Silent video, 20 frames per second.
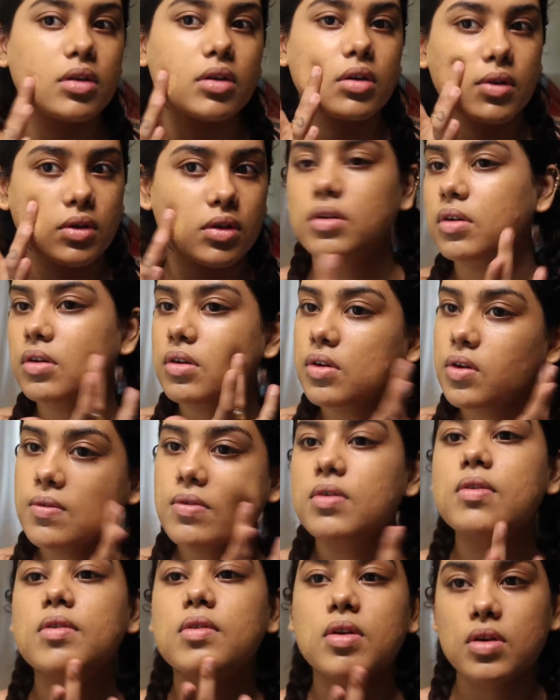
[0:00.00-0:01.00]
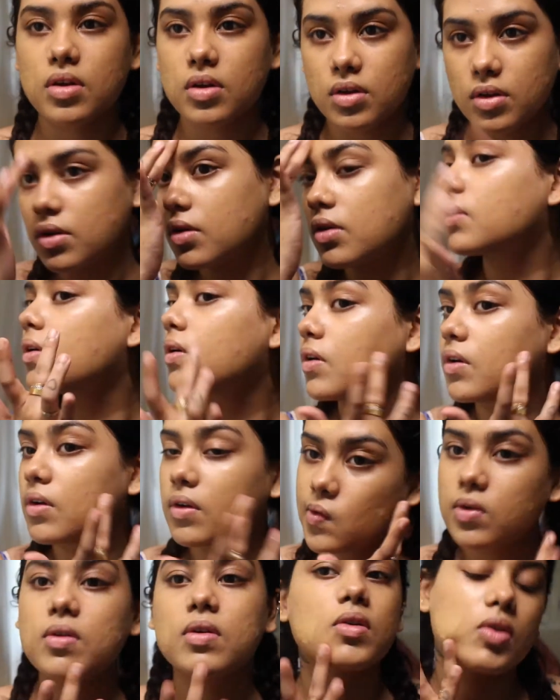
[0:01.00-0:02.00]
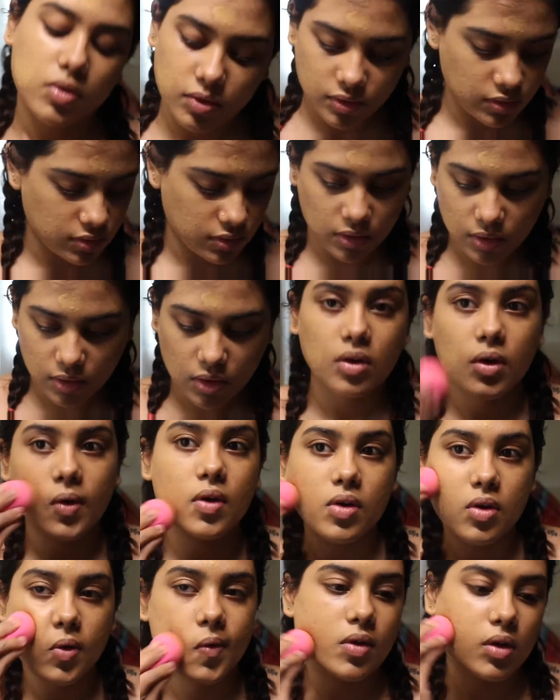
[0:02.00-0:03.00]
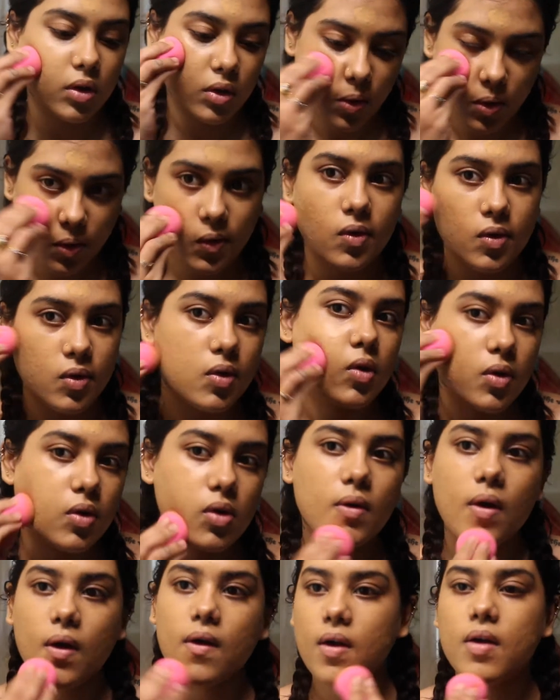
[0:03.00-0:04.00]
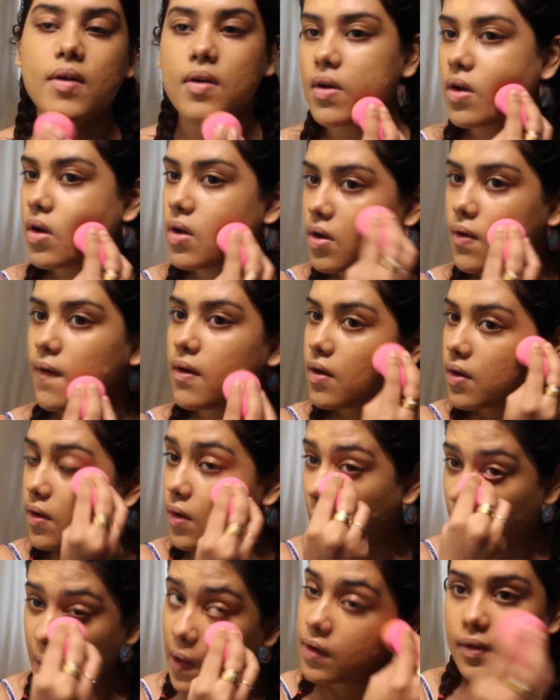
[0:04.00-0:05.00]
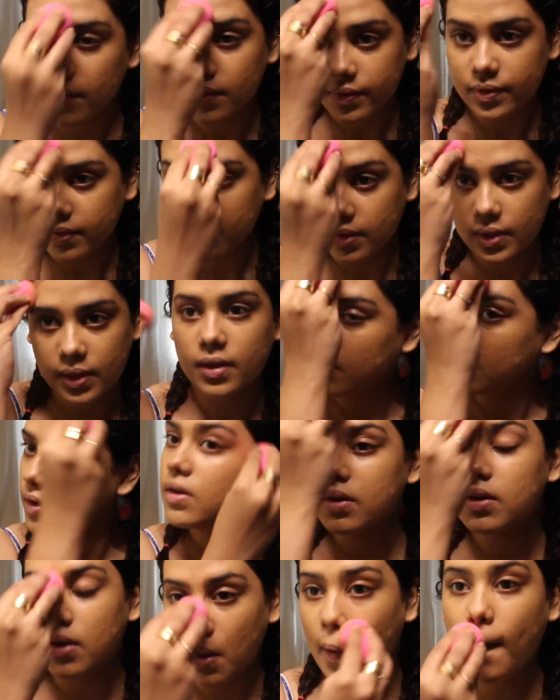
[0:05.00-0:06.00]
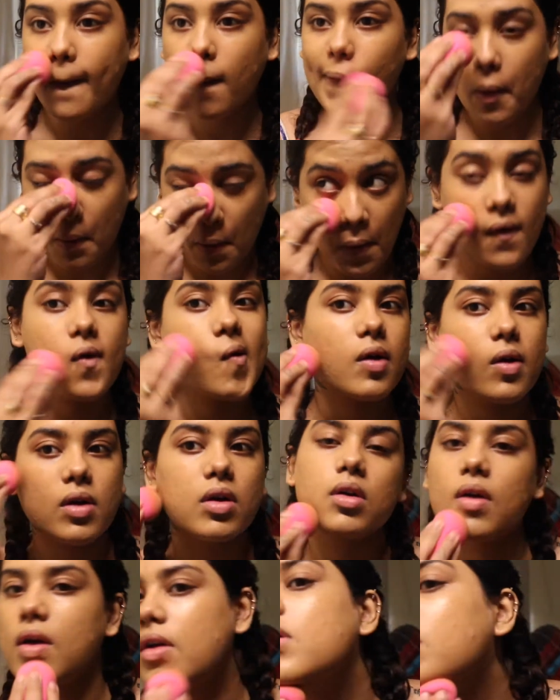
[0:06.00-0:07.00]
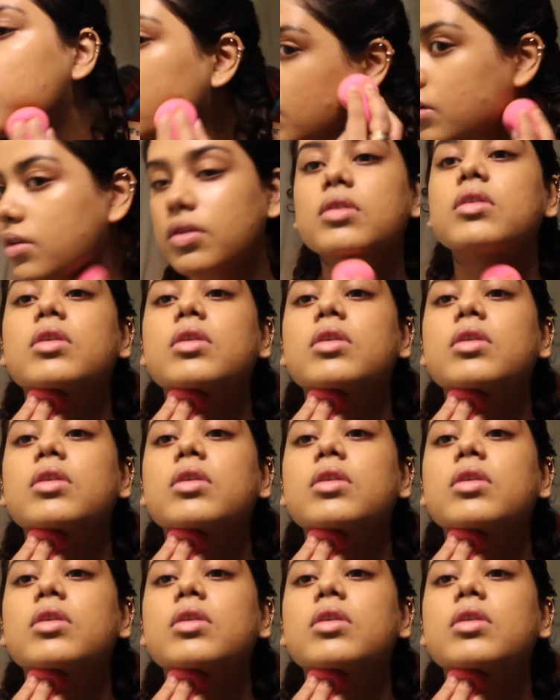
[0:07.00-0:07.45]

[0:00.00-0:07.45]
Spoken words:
everything, longevity, all of that jazz. Everything you want in a foundation, this is it for me. So I'm going to be blending that in with the beauty blender, and